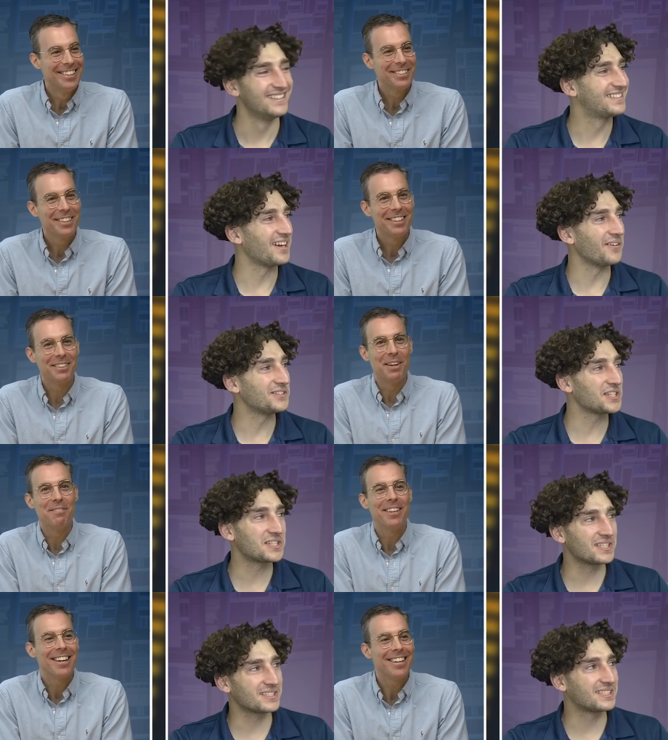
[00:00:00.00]
Speaker 1: so just Love to
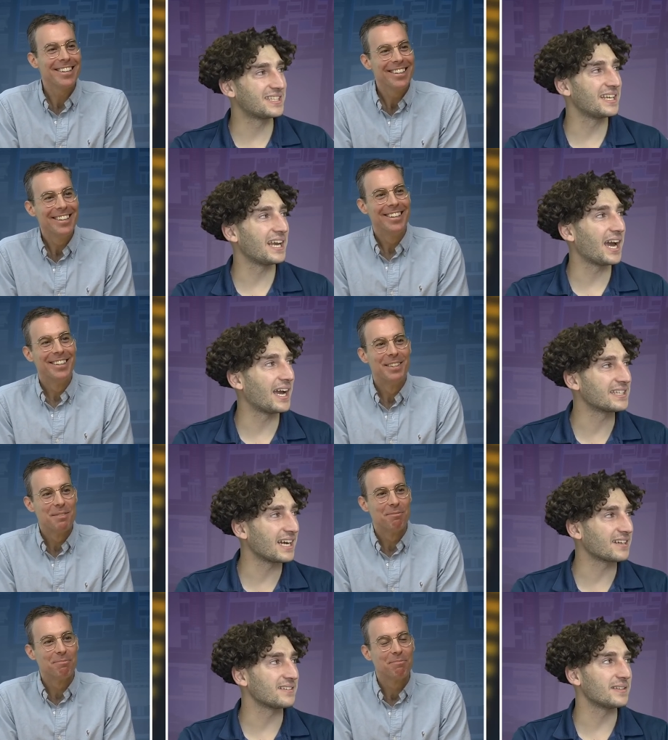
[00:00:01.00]
that. see
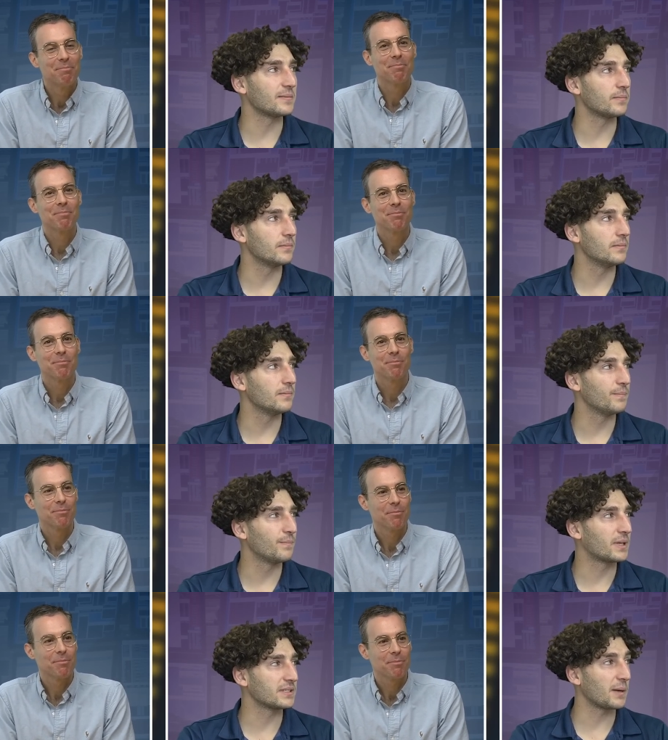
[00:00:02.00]
exactly,
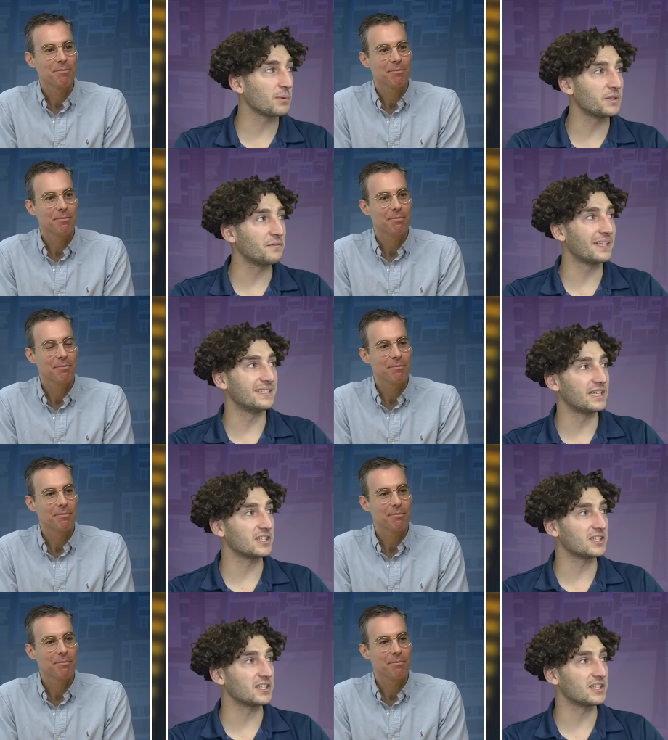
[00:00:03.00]
because I believe that data